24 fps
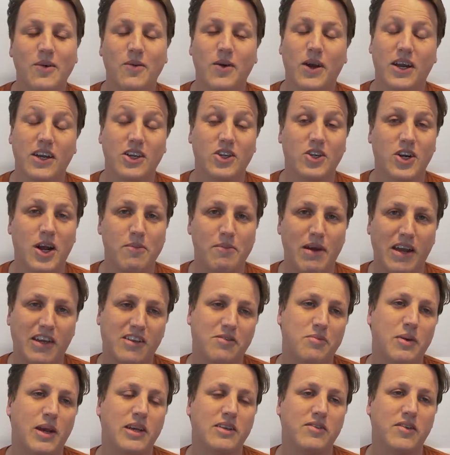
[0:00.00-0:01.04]
we're gonna try and make
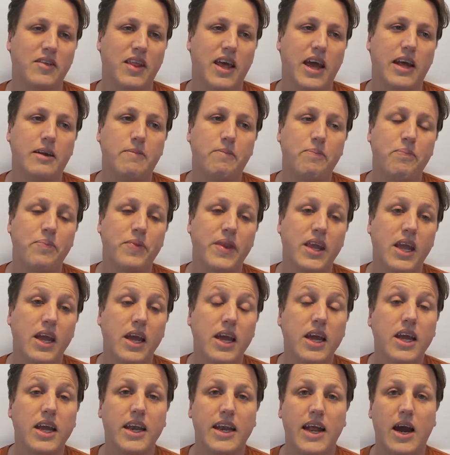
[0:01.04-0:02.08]
space for that.
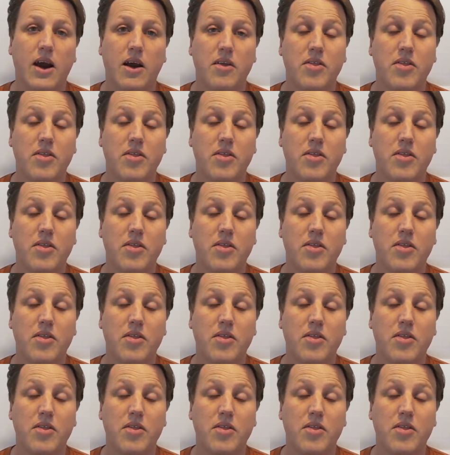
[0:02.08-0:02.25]
Now,